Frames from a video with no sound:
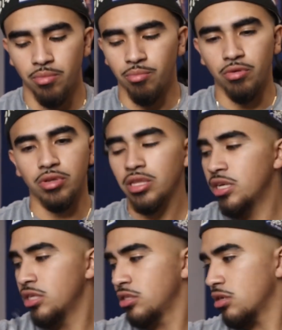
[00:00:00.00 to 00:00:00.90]
But with
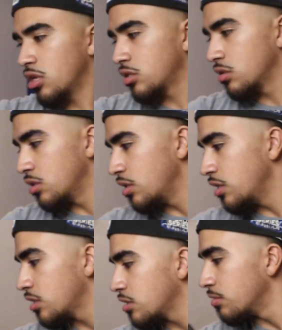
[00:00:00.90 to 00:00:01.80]
these, you're also going to
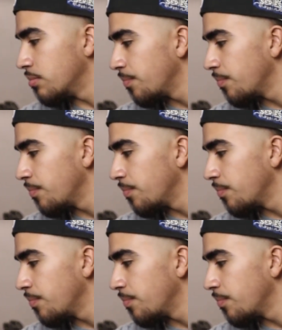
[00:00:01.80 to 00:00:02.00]
need some